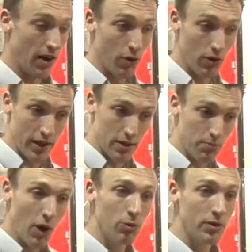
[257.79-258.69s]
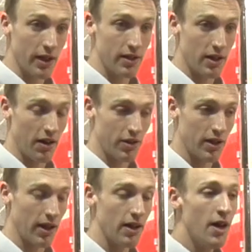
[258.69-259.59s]
all its mouldings and
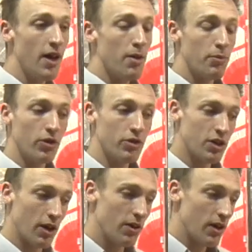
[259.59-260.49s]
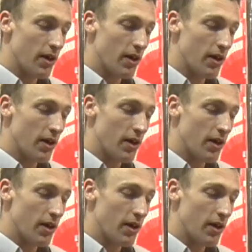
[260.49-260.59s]
everything, but also